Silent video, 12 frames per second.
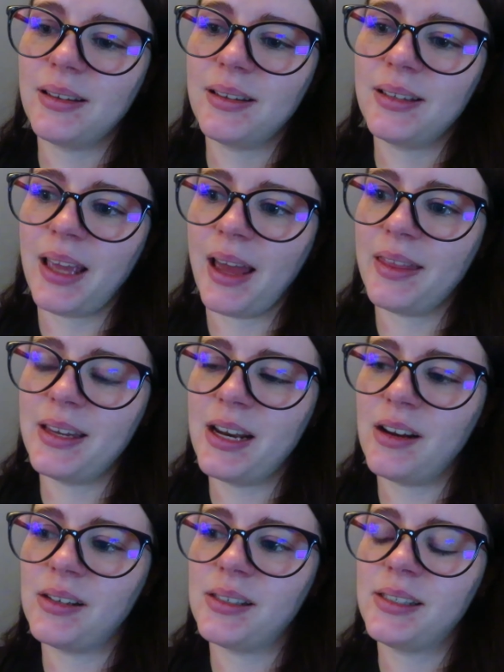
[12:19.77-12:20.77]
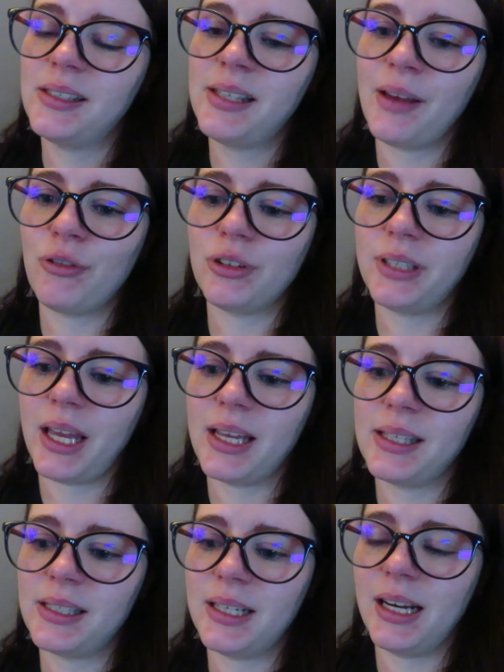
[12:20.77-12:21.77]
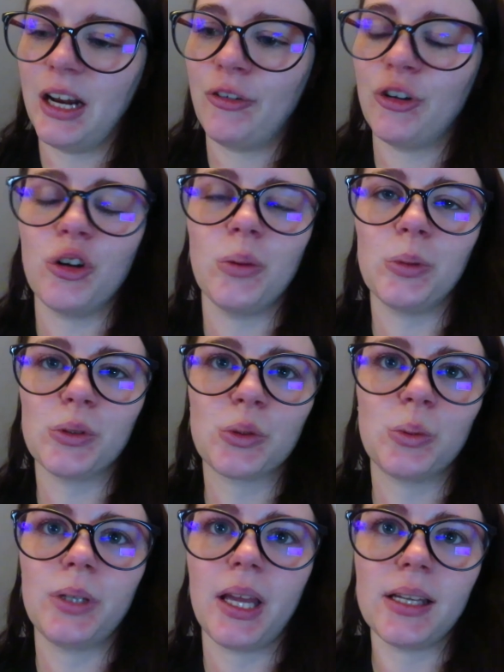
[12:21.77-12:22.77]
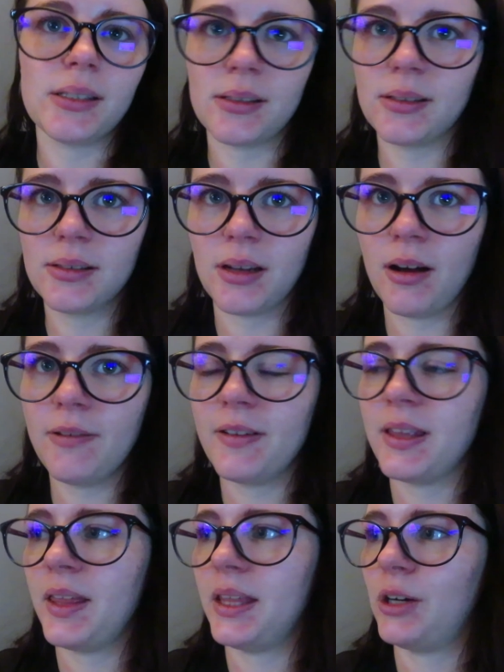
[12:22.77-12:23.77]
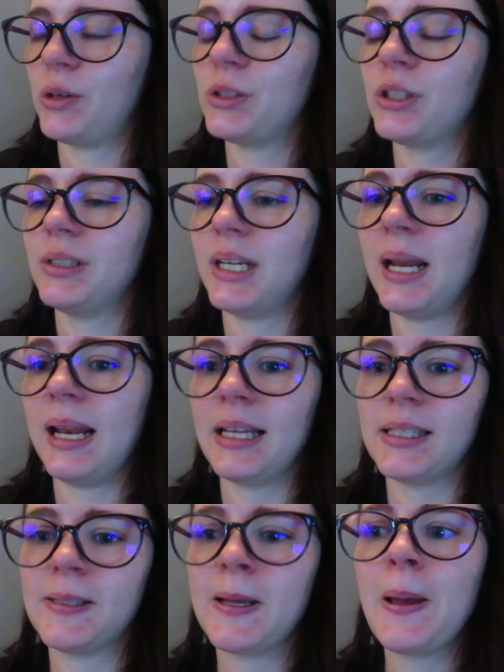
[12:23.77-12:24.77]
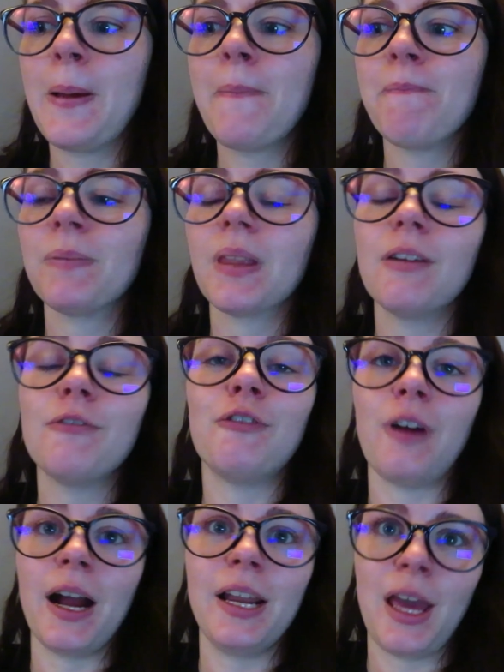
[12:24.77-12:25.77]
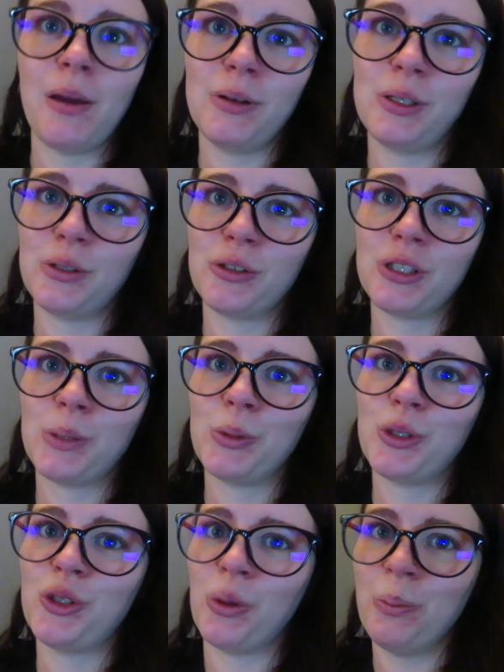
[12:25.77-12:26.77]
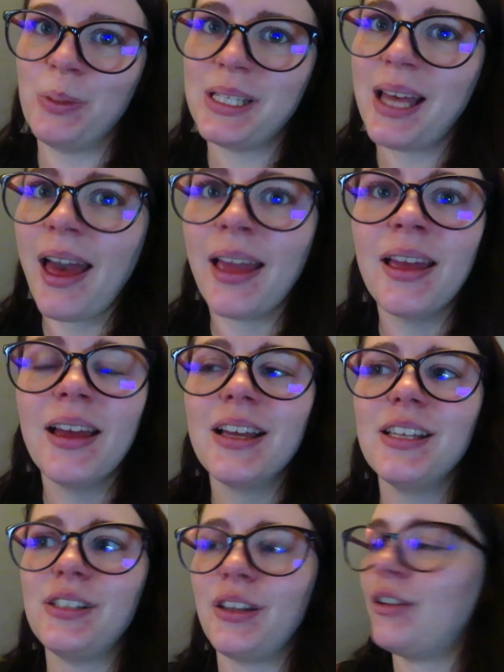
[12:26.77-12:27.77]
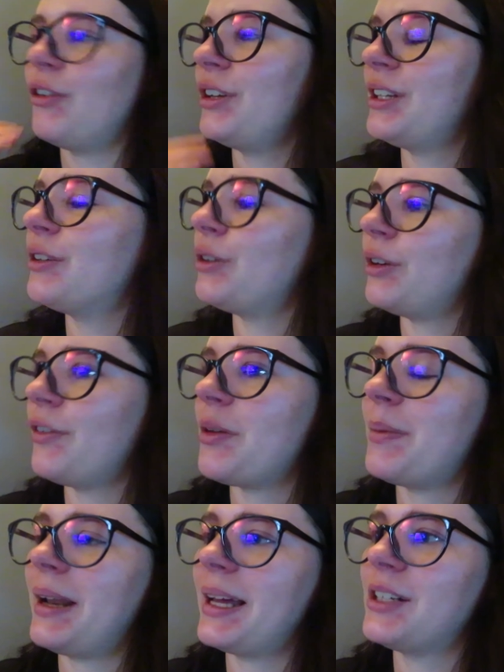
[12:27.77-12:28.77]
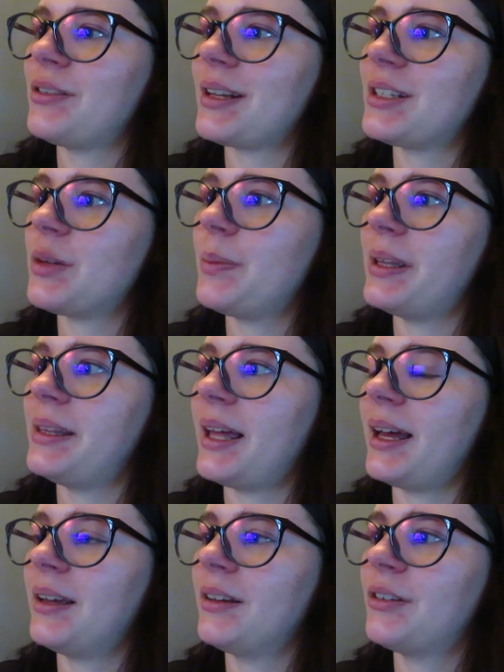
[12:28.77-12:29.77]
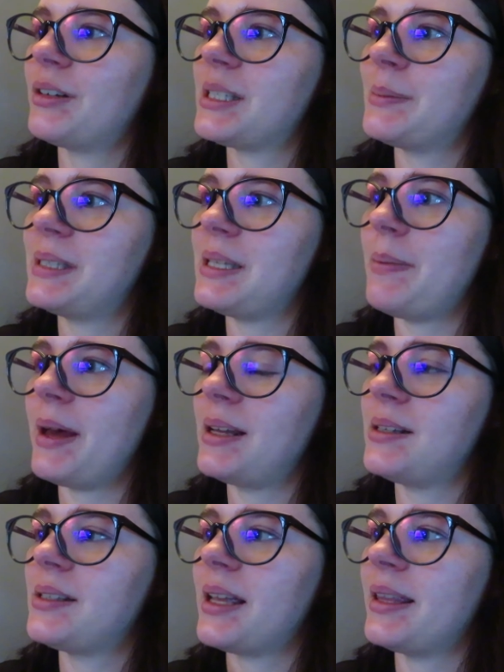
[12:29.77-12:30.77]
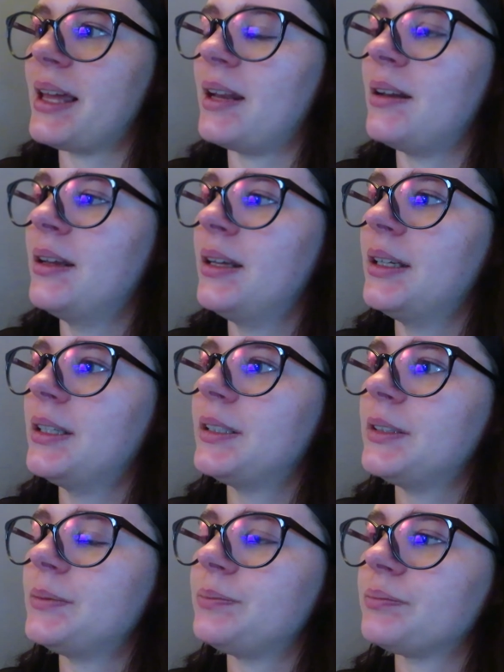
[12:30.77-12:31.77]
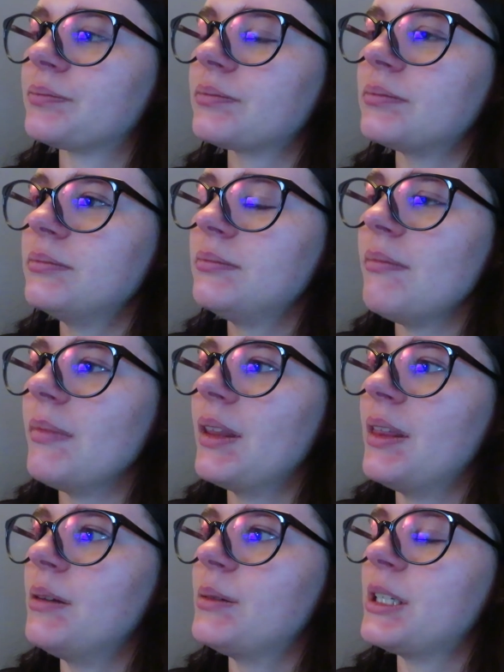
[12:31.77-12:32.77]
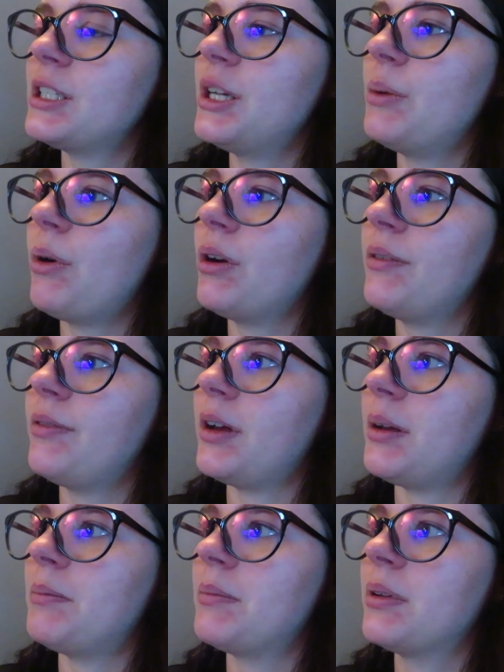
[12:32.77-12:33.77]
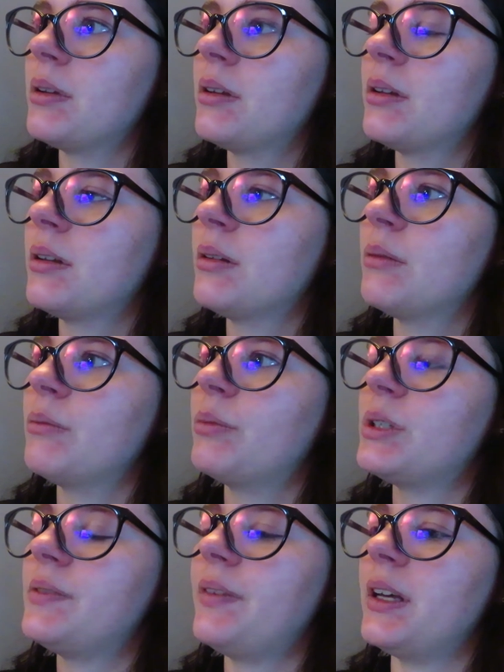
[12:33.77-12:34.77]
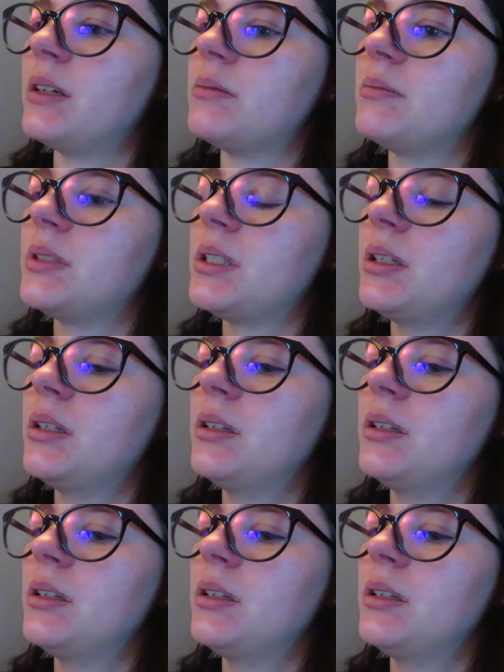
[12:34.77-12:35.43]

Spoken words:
yeah, they did it on several days. They did it on normal school days and stuff, and then they also did it last Friday, which was Christmas jumper day. So all of them are like dressed up in their Christmassy bits, and then I think it was actually one of them was filmed